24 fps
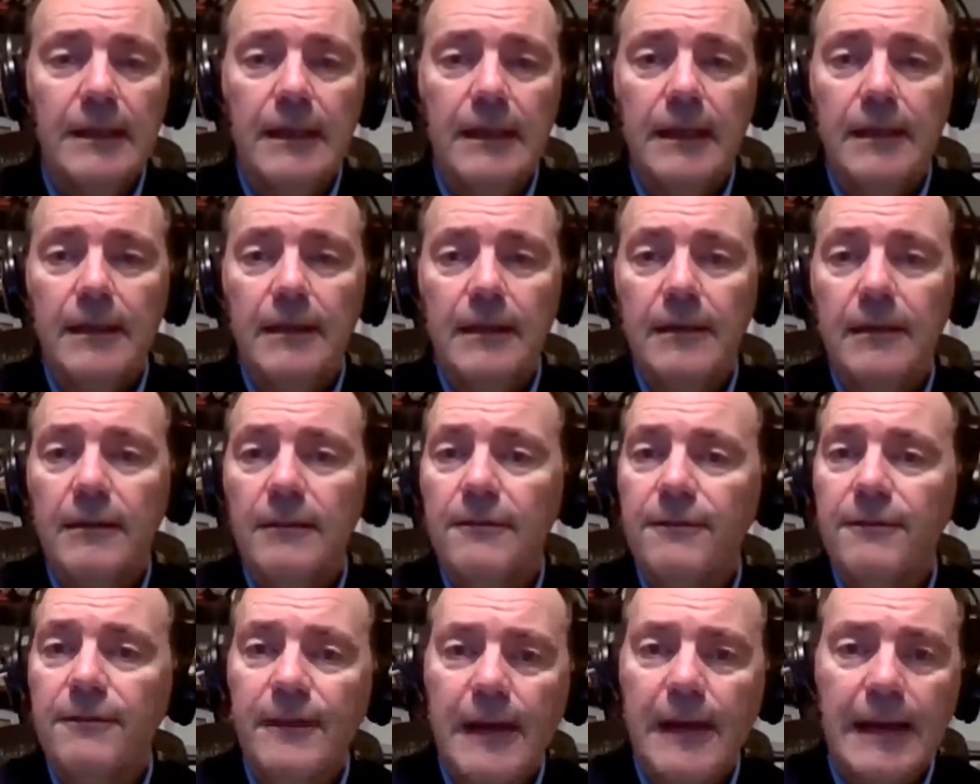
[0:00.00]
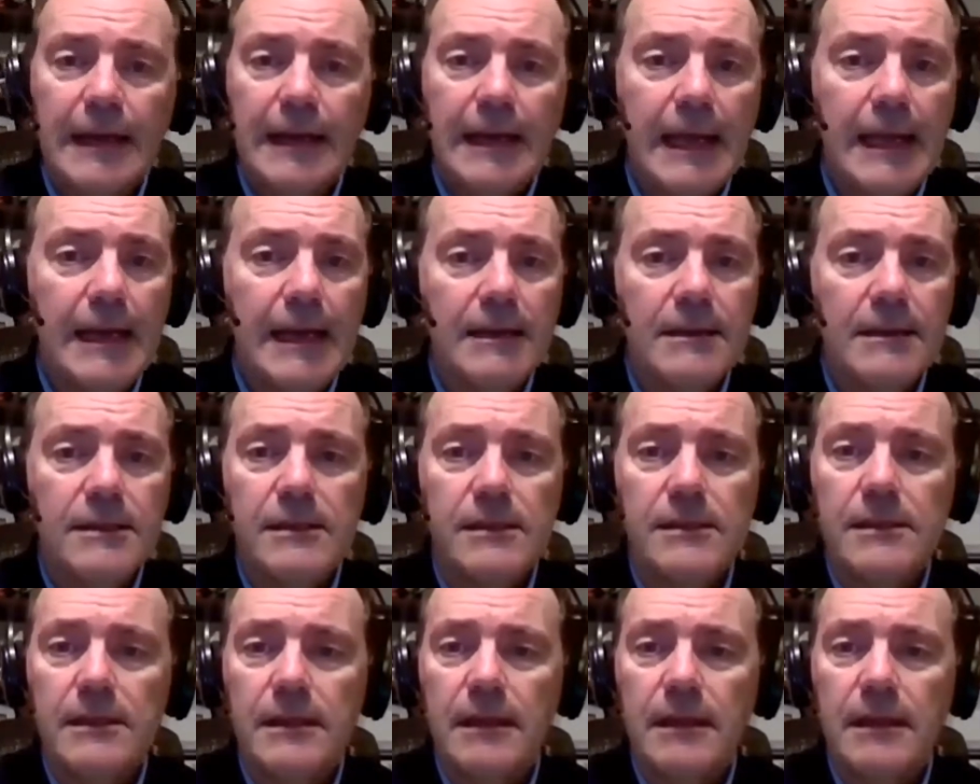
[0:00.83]
Uh,
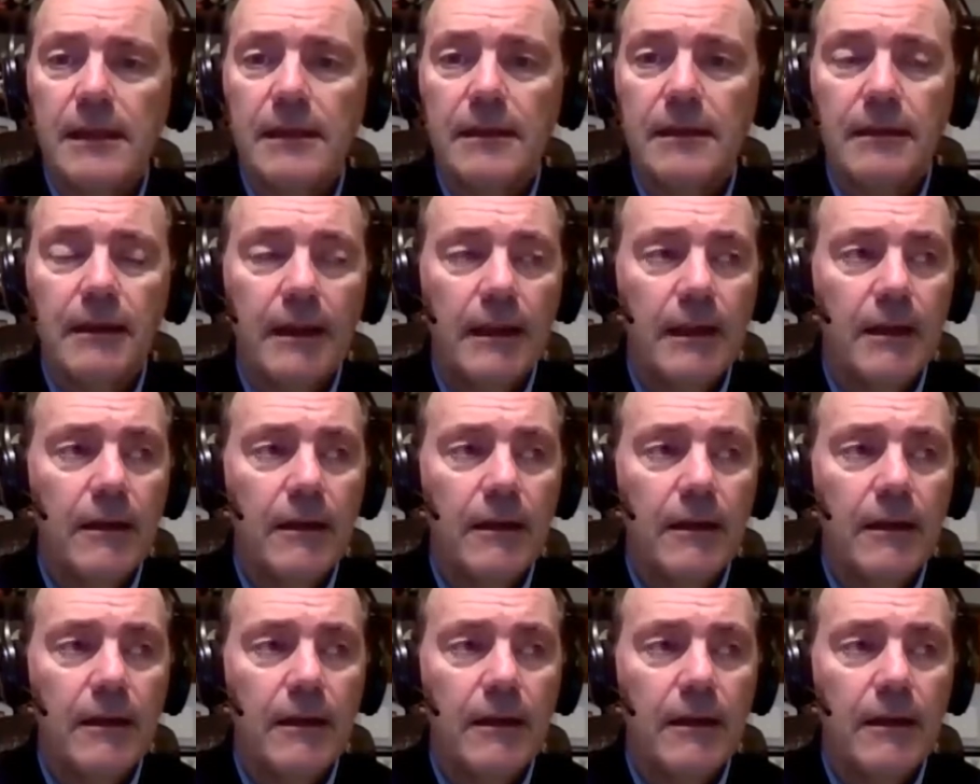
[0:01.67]
finance, uh,